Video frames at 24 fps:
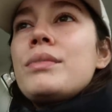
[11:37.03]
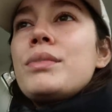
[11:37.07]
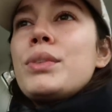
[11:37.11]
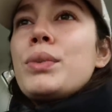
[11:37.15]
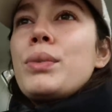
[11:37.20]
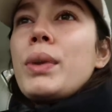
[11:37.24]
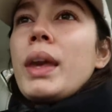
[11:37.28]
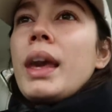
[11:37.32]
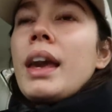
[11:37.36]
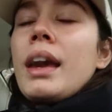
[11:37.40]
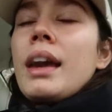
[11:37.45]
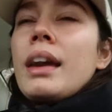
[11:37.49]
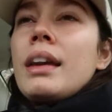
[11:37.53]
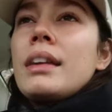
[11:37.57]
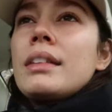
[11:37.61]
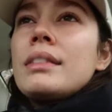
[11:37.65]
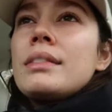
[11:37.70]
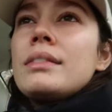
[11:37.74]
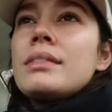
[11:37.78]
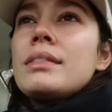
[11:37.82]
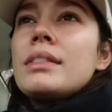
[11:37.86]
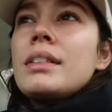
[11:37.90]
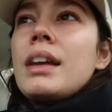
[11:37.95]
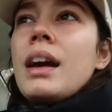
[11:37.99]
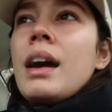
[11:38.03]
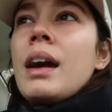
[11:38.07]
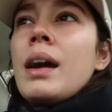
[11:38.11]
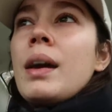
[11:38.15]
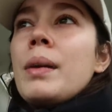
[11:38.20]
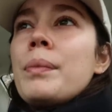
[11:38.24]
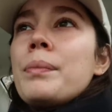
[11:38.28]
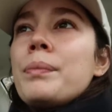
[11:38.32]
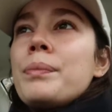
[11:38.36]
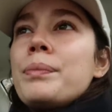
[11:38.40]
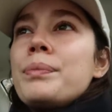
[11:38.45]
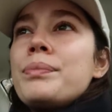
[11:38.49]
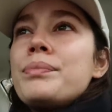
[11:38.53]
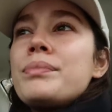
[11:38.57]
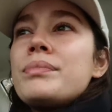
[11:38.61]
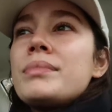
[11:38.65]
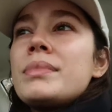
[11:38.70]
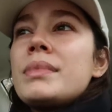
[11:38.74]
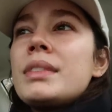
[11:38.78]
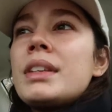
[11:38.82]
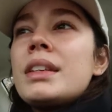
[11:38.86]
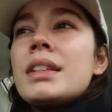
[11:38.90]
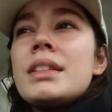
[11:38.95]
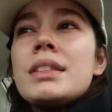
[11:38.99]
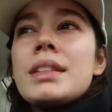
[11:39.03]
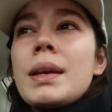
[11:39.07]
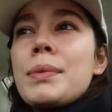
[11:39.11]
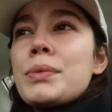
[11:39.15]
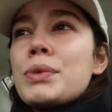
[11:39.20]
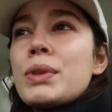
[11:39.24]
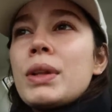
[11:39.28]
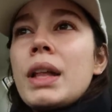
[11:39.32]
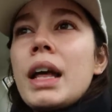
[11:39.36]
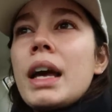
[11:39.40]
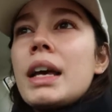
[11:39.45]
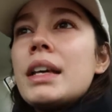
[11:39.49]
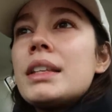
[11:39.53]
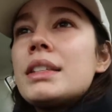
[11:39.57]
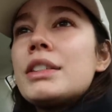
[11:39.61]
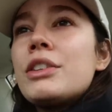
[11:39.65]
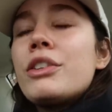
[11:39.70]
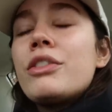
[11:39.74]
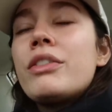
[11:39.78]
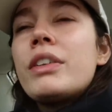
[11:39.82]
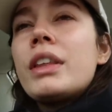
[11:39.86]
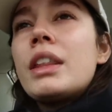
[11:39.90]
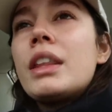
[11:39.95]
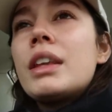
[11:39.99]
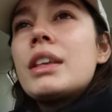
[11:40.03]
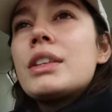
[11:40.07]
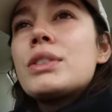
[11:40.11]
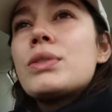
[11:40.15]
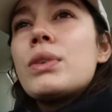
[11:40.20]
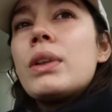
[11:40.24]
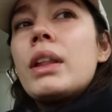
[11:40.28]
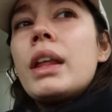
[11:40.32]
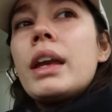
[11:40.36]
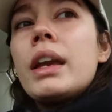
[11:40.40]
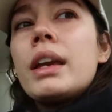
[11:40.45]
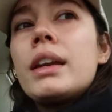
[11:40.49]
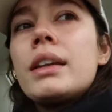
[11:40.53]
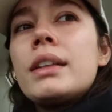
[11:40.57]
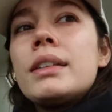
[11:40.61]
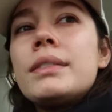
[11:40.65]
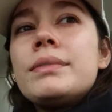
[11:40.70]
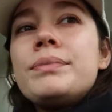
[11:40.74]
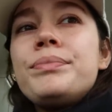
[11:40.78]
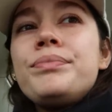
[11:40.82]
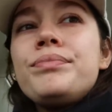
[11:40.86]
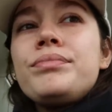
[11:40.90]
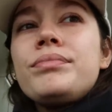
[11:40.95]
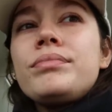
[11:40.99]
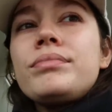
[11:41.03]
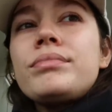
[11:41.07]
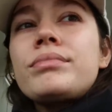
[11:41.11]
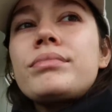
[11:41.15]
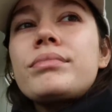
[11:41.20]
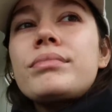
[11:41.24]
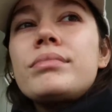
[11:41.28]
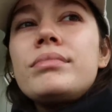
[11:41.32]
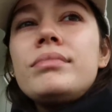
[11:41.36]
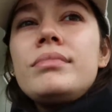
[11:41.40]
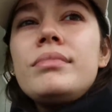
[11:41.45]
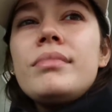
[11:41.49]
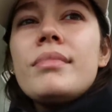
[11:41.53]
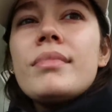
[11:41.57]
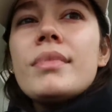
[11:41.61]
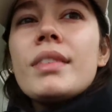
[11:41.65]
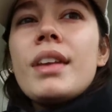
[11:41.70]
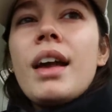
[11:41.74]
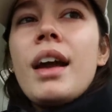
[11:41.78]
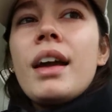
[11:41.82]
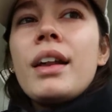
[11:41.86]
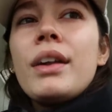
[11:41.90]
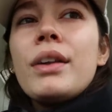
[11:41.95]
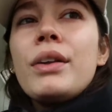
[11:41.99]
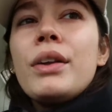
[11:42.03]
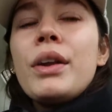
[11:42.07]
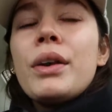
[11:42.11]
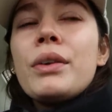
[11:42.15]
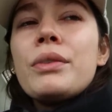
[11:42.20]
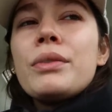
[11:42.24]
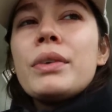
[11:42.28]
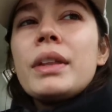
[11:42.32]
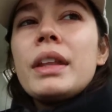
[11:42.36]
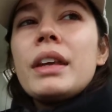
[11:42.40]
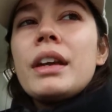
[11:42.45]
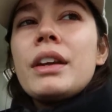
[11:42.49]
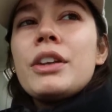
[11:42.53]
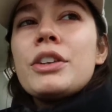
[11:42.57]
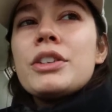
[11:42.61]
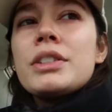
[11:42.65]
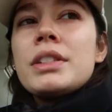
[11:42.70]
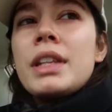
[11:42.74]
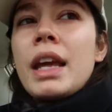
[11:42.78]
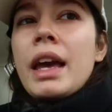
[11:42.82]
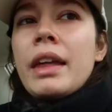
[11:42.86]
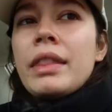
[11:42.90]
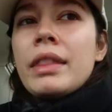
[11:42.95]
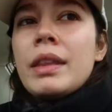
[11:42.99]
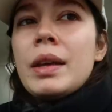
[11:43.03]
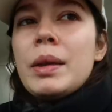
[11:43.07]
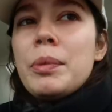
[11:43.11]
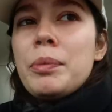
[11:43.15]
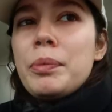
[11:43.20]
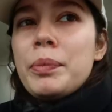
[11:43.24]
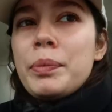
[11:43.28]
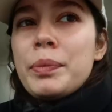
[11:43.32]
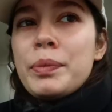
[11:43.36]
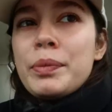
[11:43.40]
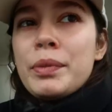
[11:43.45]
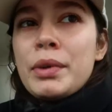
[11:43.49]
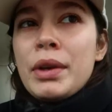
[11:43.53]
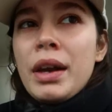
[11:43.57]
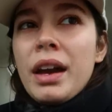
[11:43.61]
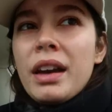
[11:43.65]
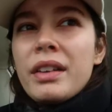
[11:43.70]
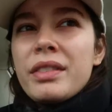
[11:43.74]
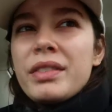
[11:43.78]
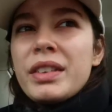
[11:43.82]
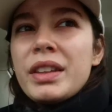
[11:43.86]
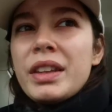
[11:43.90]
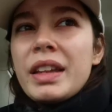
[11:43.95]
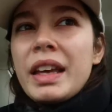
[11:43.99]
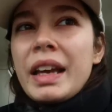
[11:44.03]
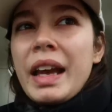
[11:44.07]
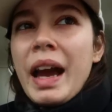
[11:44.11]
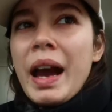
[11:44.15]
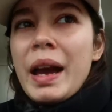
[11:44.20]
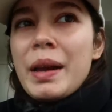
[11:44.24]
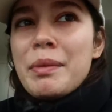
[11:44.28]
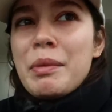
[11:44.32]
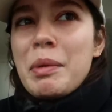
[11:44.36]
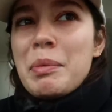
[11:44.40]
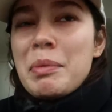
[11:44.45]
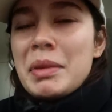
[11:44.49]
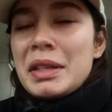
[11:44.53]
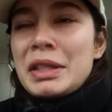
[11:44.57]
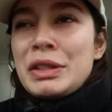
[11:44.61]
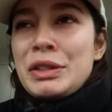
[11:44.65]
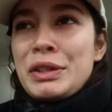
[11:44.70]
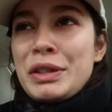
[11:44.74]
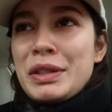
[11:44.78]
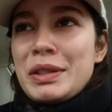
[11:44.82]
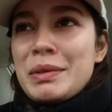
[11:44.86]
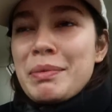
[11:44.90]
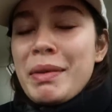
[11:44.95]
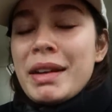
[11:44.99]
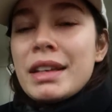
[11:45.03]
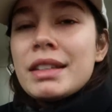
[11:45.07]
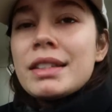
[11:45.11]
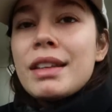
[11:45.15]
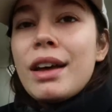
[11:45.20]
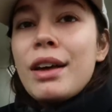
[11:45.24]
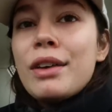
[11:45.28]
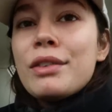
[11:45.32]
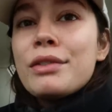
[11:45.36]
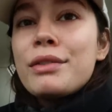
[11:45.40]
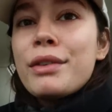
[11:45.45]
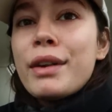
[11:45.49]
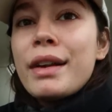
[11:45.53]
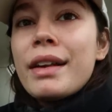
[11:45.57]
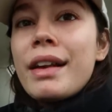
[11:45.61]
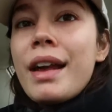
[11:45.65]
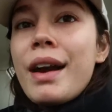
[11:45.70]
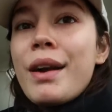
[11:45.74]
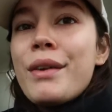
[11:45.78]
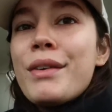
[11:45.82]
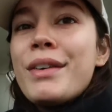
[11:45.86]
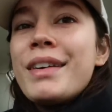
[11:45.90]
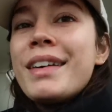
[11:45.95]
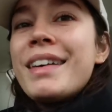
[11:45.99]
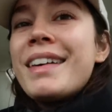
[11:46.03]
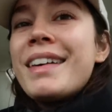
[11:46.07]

you can't um, conceptualize your feelings, or like, I don't know, really understand them. I feel like I am a mystery to myself right now.